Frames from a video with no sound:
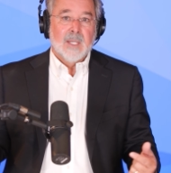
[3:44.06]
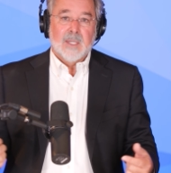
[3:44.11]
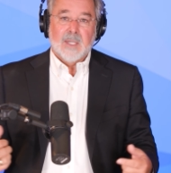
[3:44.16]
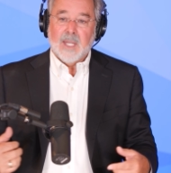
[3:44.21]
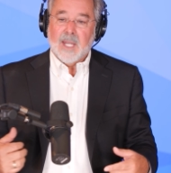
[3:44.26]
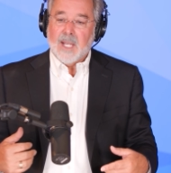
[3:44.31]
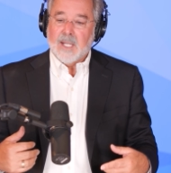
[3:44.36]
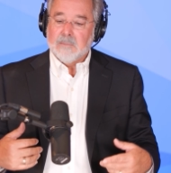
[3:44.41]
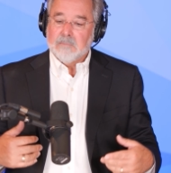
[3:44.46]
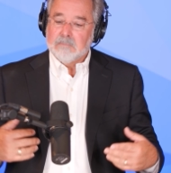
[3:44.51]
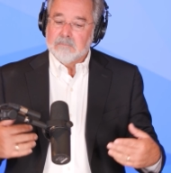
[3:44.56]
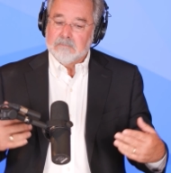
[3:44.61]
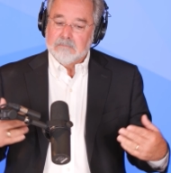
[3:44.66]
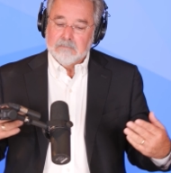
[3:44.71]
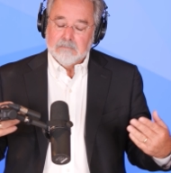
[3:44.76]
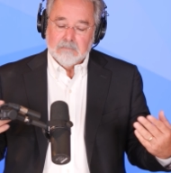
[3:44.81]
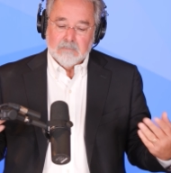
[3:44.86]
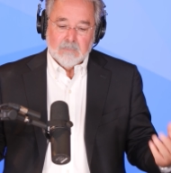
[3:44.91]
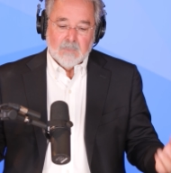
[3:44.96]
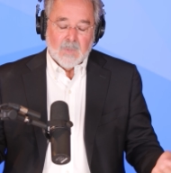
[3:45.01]
that
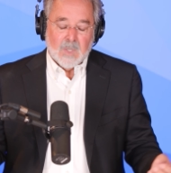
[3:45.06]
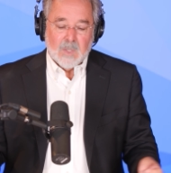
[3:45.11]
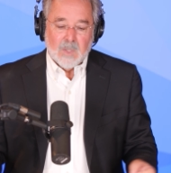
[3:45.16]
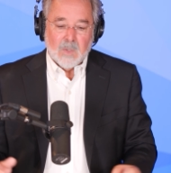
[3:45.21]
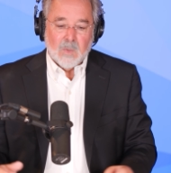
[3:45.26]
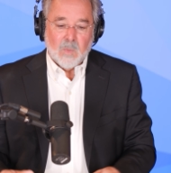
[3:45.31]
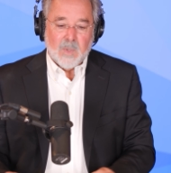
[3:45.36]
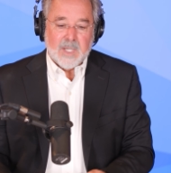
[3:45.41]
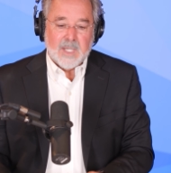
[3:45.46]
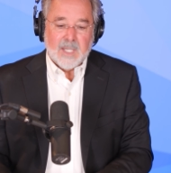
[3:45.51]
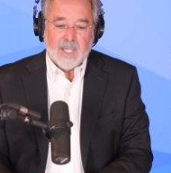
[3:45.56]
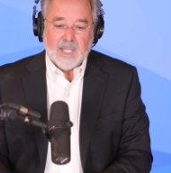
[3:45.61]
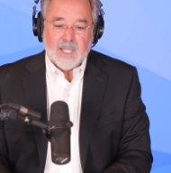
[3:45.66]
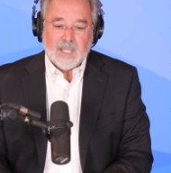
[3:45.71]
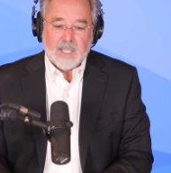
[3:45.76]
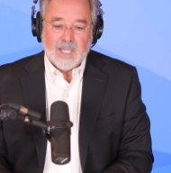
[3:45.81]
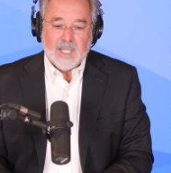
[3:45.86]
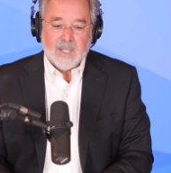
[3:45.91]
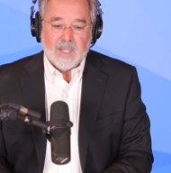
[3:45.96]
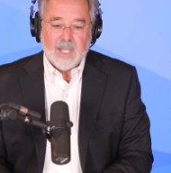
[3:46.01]
we can
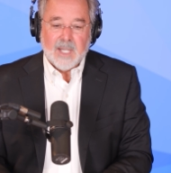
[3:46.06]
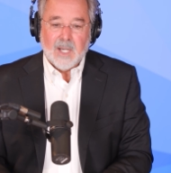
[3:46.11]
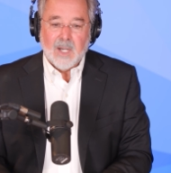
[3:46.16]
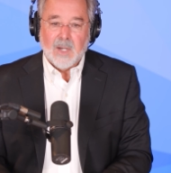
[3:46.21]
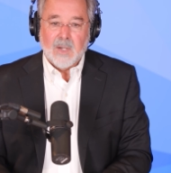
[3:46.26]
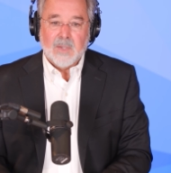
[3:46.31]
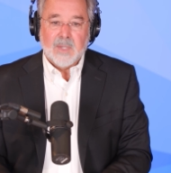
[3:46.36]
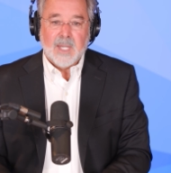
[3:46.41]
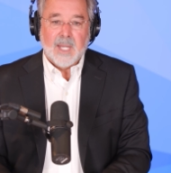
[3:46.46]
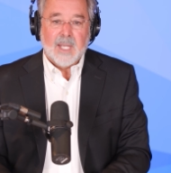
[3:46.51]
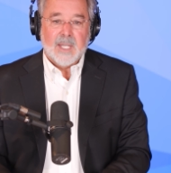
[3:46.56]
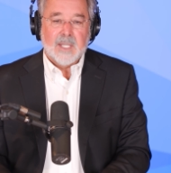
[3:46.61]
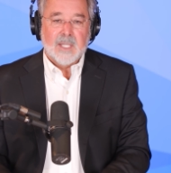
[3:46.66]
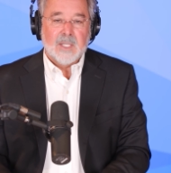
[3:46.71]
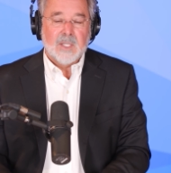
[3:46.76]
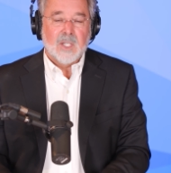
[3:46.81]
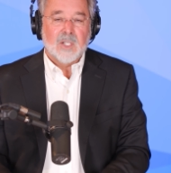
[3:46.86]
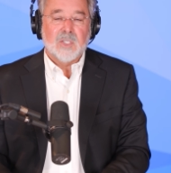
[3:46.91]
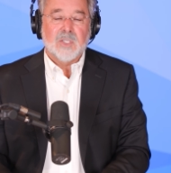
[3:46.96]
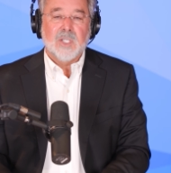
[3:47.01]
get in there, that
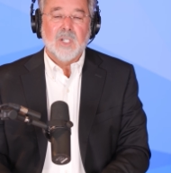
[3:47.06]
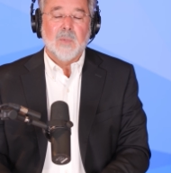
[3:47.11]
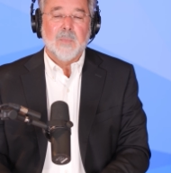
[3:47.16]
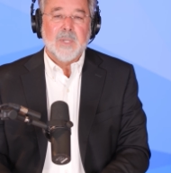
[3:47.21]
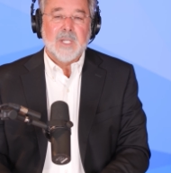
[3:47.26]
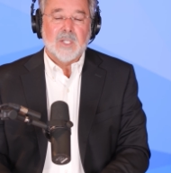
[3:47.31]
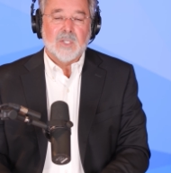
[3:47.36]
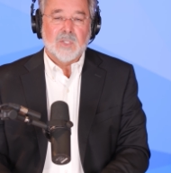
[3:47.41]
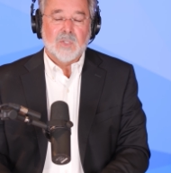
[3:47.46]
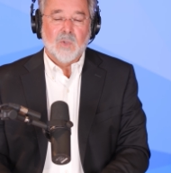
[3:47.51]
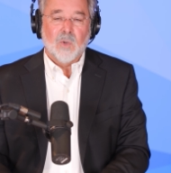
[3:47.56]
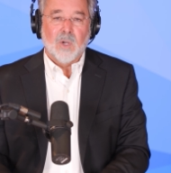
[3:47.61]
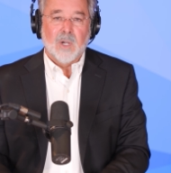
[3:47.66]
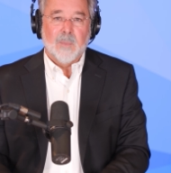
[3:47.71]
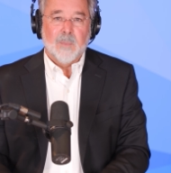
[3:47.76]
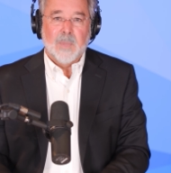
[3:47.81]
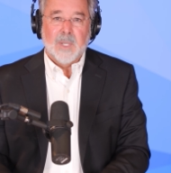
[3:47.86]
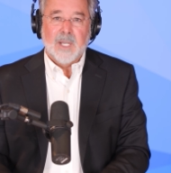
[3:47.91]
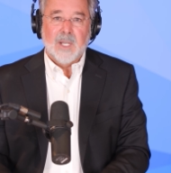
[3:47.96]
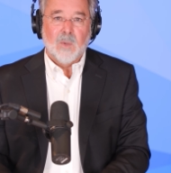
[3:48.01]
there still be a
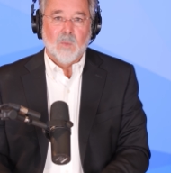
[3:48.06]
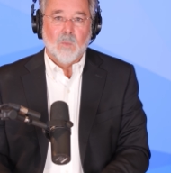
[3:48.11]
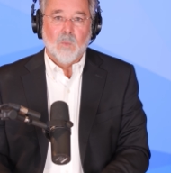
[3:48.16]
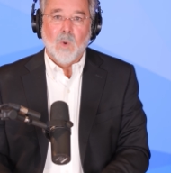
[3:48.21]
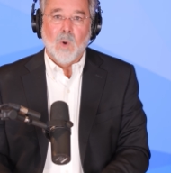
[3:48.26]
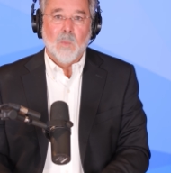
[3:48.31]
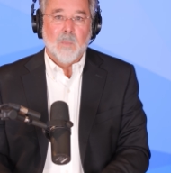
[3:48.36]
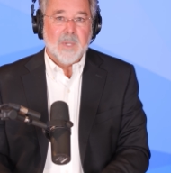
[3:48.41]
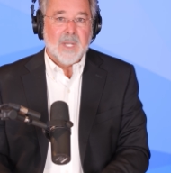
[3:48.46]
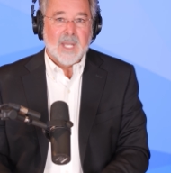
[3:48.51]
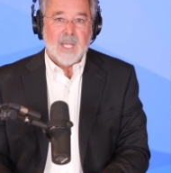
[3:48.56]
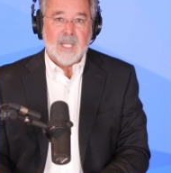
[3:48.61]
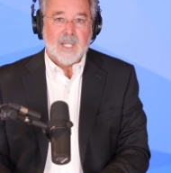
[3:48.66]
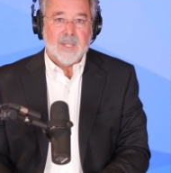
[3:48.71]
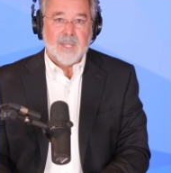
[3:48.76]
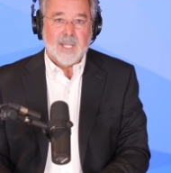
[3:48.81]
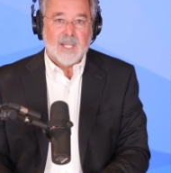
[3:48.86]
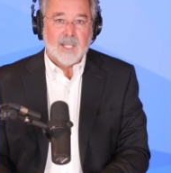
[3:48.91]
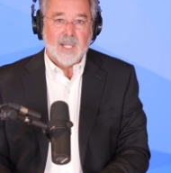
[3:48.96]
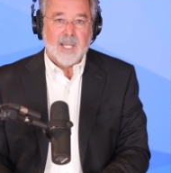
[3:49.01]
storm, but it won't be
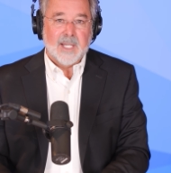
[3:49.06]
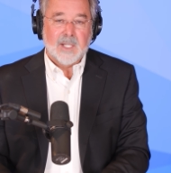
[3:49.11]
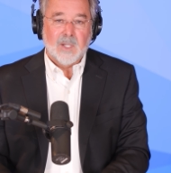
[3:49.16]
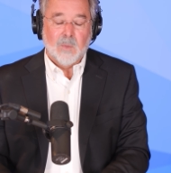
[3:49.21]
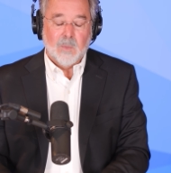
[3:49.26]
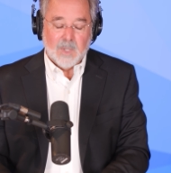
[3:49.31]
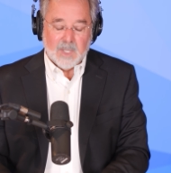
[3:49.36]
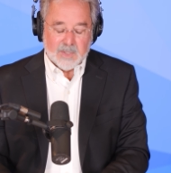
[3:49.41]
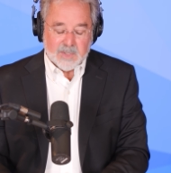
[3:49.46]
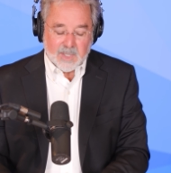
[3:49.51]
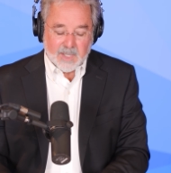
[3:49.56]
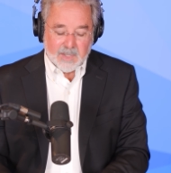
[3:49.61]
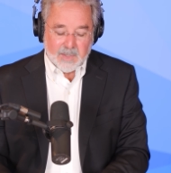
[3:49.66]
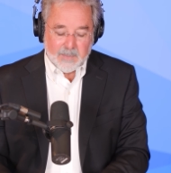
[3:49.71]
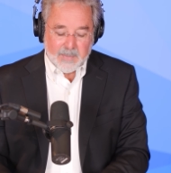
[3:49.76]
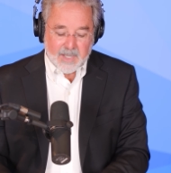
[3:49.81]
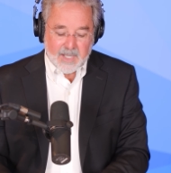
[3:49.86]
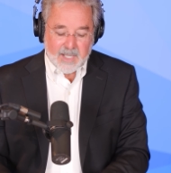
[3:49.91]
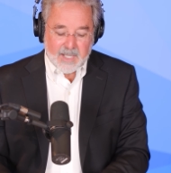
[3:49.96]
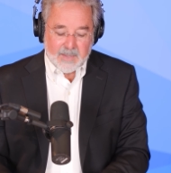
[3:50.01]
anything like it was on the
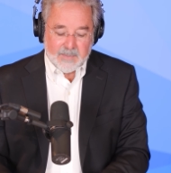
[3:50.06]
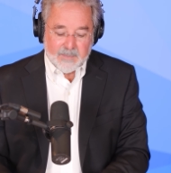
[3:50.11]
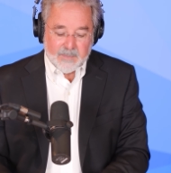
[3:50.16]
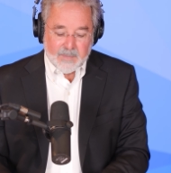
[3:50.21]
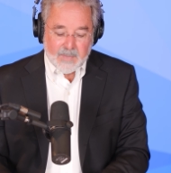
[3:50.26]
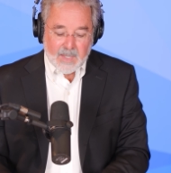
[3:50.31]
bay.